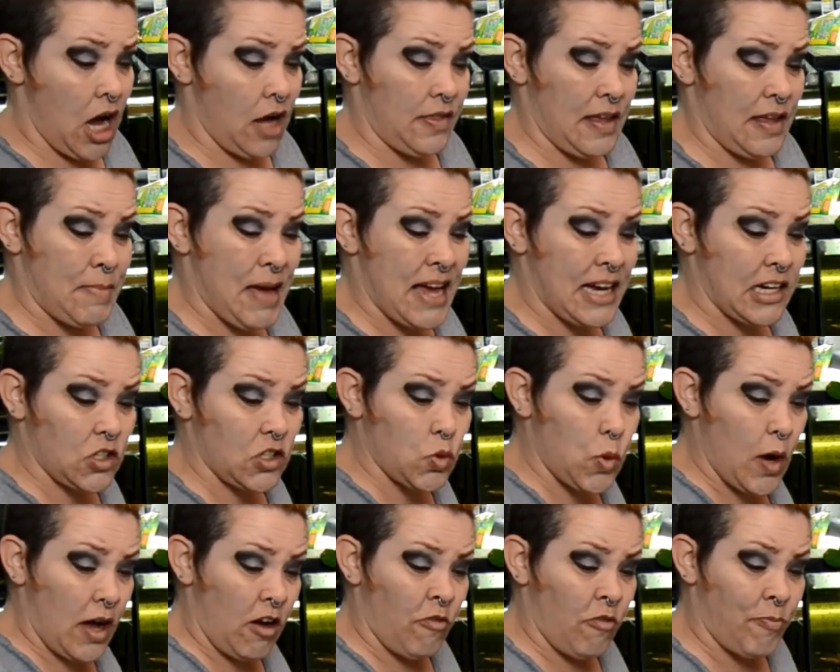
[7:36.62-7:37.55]
They make a
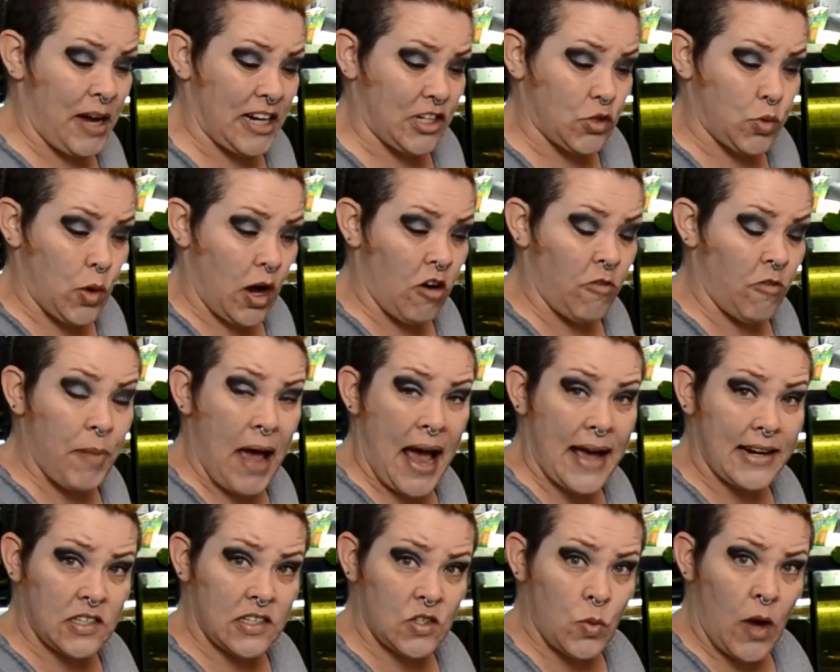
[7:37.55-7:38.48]
12 by 12
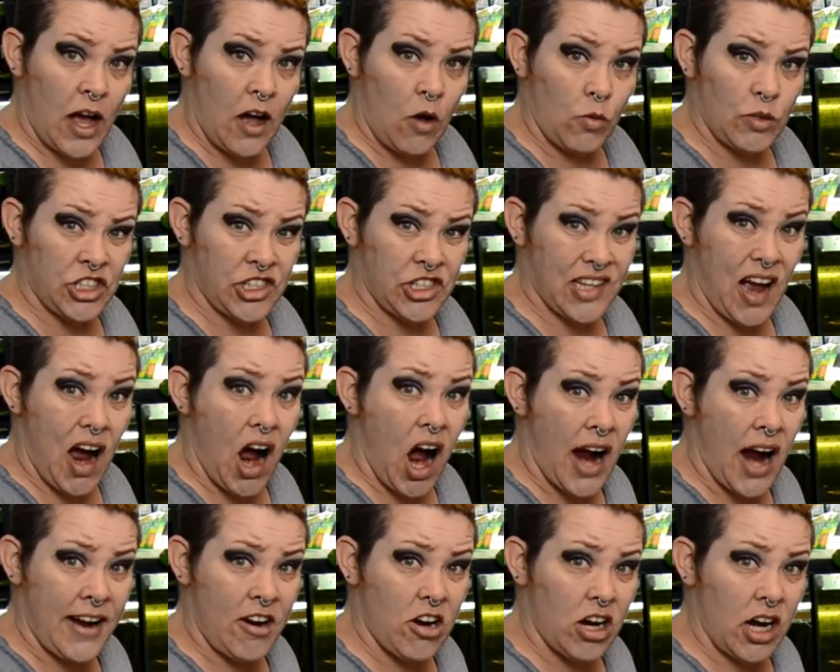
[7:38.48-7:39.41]
pad as well, which is a
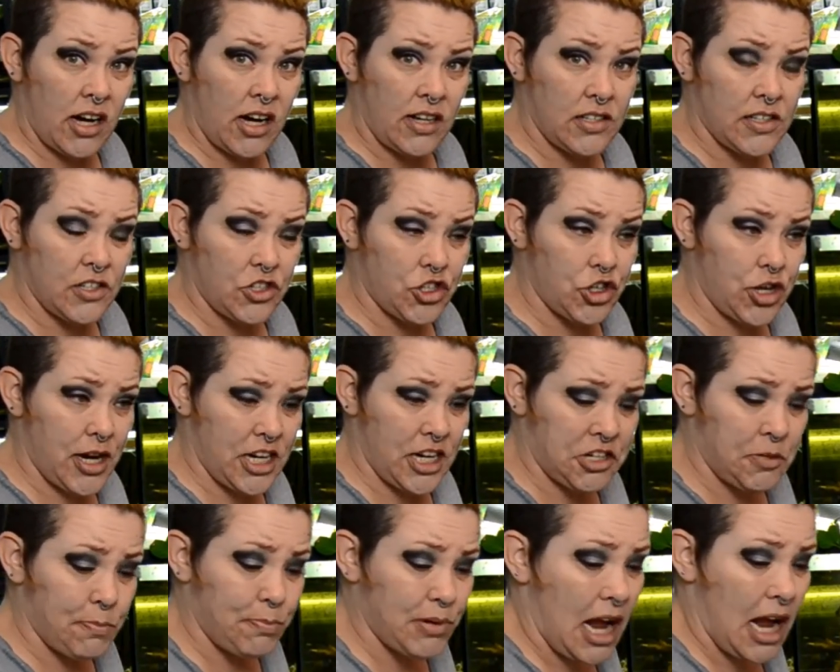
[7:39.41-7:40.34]
higher
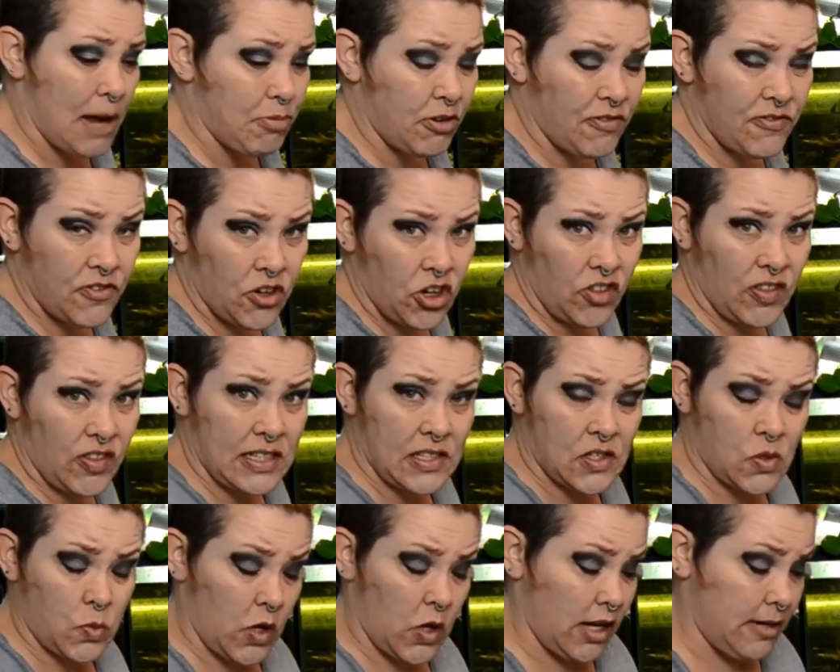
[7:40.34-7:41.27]
concentration, but I prefer
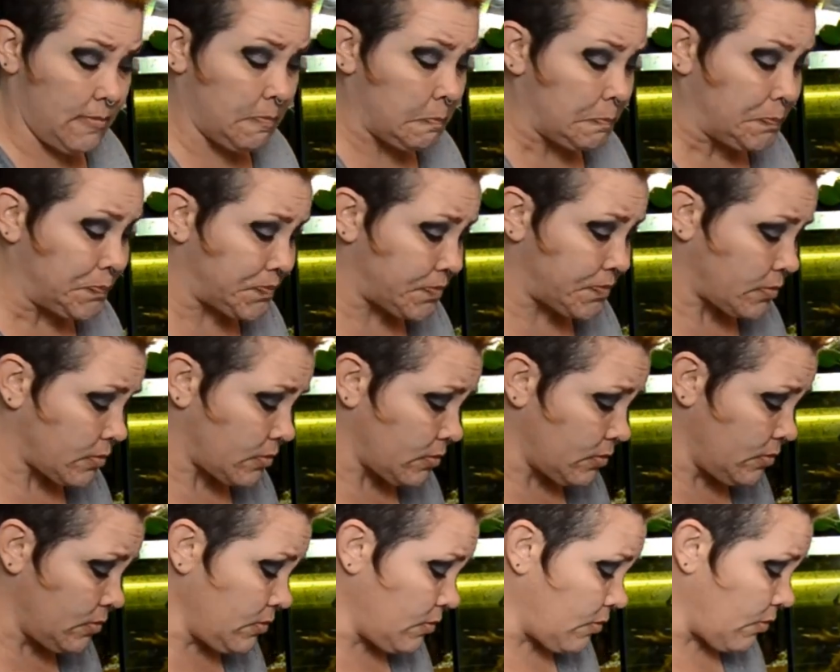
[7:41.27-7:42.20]
this one.
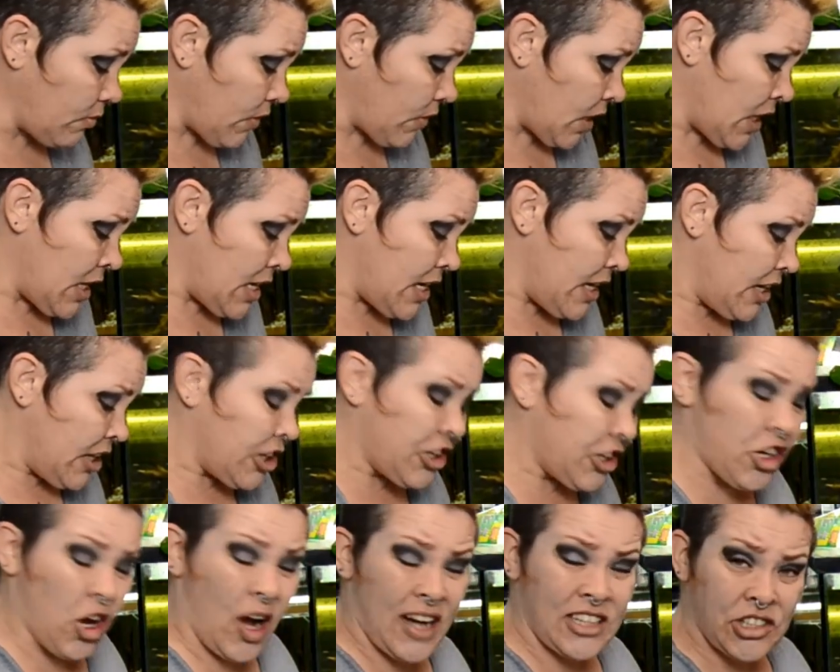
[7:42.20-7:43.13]

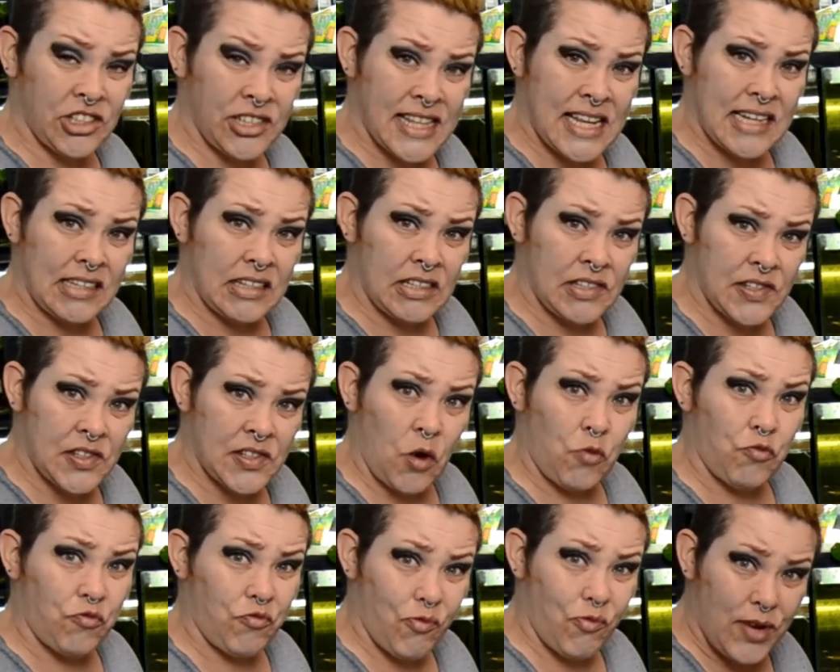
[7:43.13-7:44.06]
You know, I just think this is
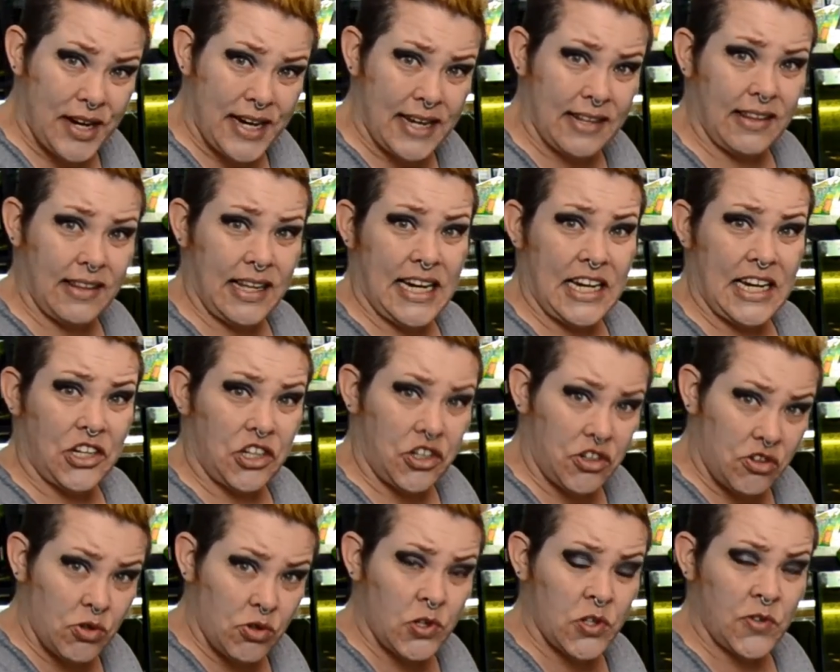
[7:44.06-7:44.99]
a really
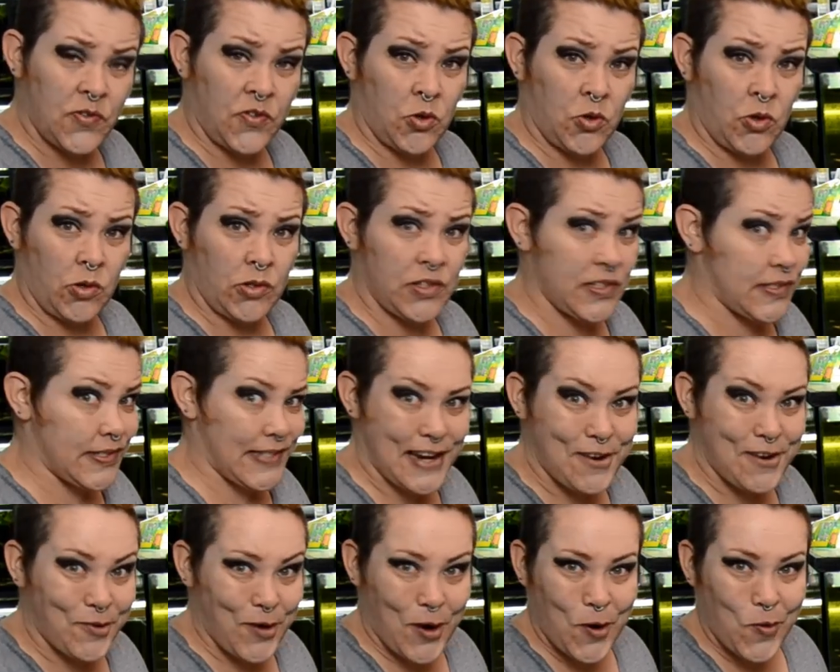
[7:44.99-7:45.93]
useful
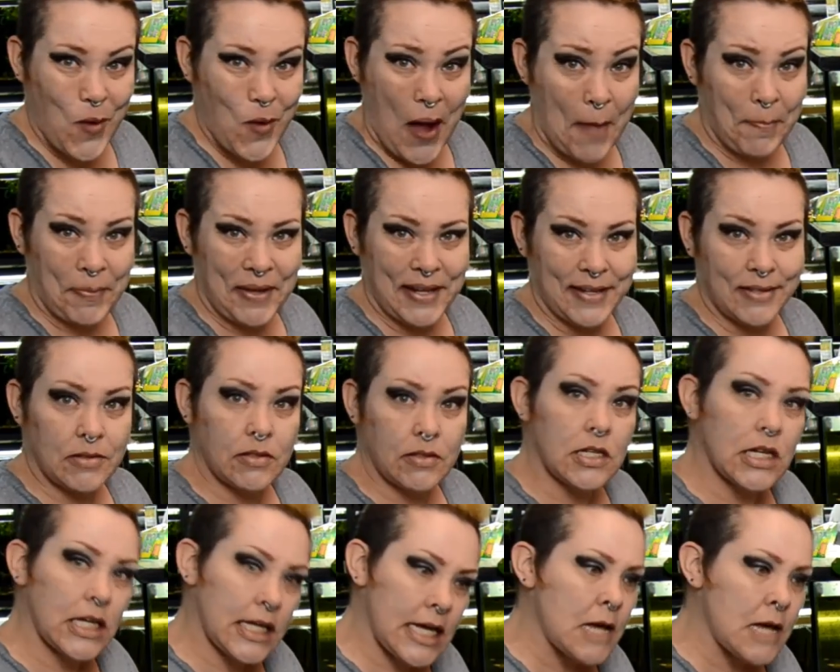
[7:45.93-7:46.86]
secret weapon
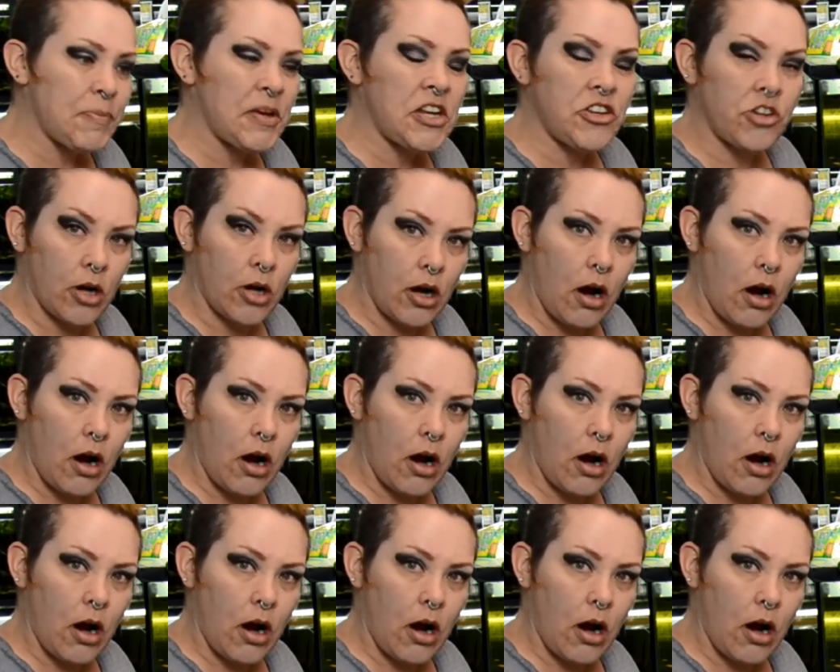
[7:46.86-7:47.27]
to keep in your